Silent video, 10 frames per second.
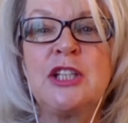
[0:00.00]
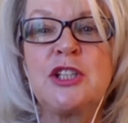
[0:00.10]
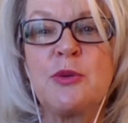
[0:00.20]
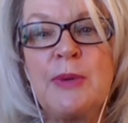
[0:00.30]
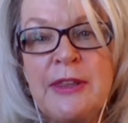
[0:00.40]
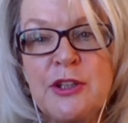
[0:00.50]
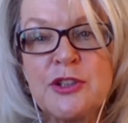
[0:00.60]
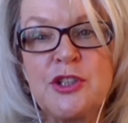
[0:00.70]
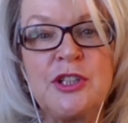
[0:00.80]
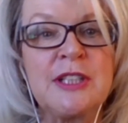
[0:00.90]
So with your
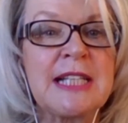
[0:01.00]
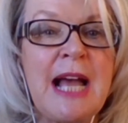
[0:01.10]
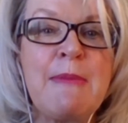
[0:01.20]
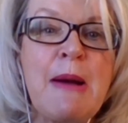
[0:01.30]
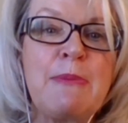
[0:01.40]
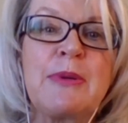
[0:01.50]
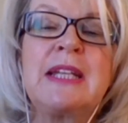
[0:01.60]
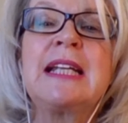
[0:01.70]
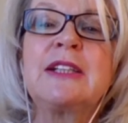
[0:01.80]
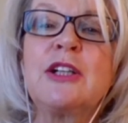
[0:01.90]
students, come up with
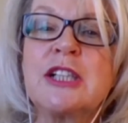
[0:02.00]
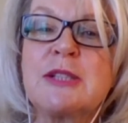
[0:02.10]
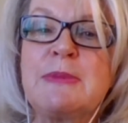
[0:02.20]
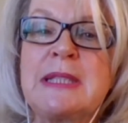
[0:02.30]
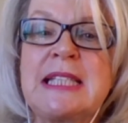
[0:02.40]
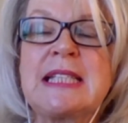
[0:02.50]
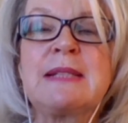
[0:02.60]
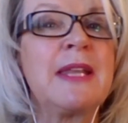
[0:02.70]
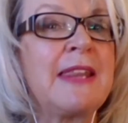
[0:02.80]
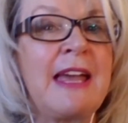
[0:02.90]
an acknowledgement
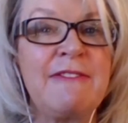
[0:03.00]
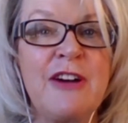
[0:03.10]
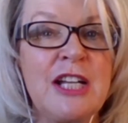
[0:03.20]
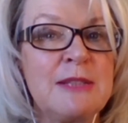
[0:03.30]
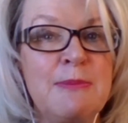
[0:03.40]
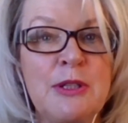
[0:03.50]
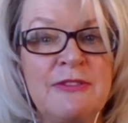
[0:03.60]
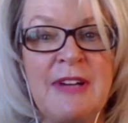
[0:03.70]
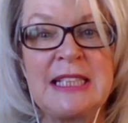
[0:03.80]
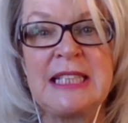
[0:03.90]
system that they find
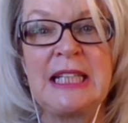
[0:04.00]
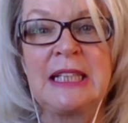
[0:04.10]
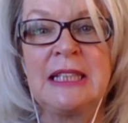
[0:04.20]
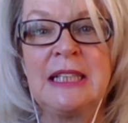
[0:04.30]
motivating.